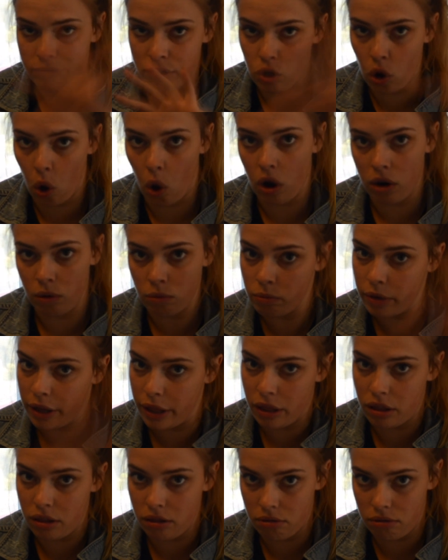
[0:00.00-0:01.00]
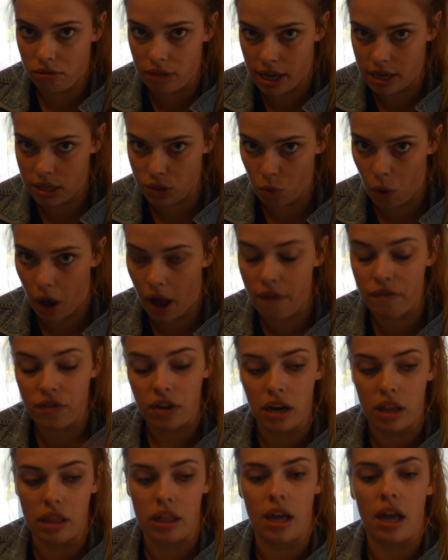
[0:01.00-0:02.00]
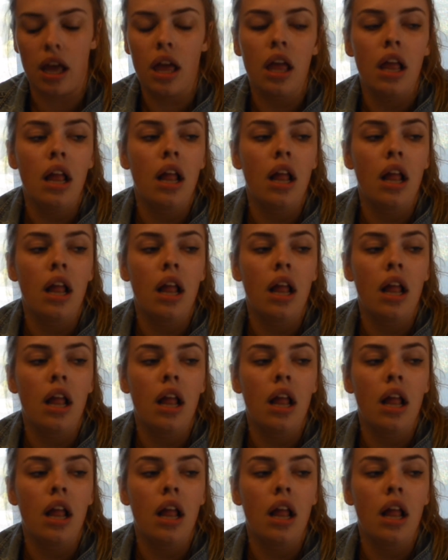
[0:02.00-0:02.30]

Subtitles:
gone with the ex-wife kind of thing.